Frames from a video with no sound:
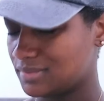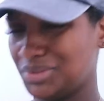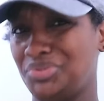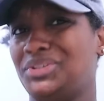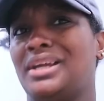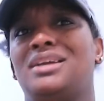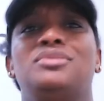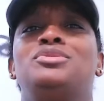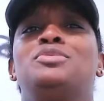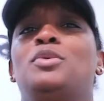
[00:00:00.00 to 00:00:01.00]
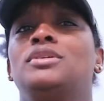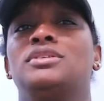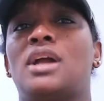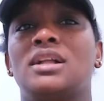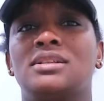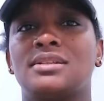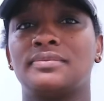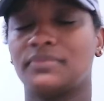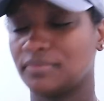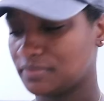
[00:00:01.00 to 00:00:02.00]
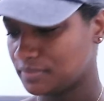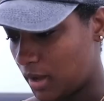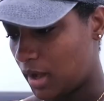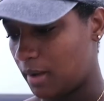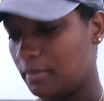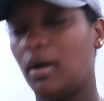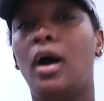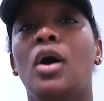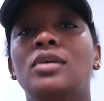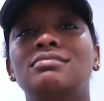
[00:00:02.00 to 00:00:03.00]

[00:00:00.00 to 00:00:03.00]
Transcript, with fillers: Who's checking who's bold or not? But um, oh,